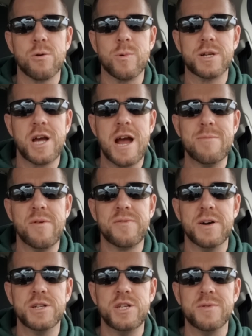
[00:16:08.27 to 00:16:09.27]
or retirement
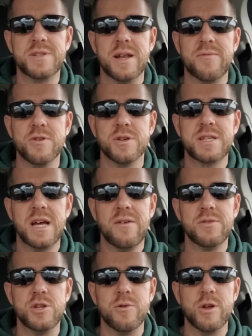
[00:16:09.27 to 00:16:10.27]
funds you set up for
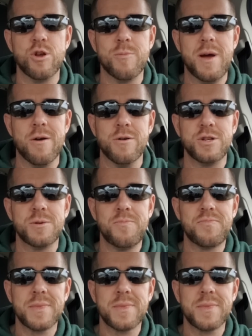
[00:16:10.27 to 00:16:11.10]
yourself during your marriage.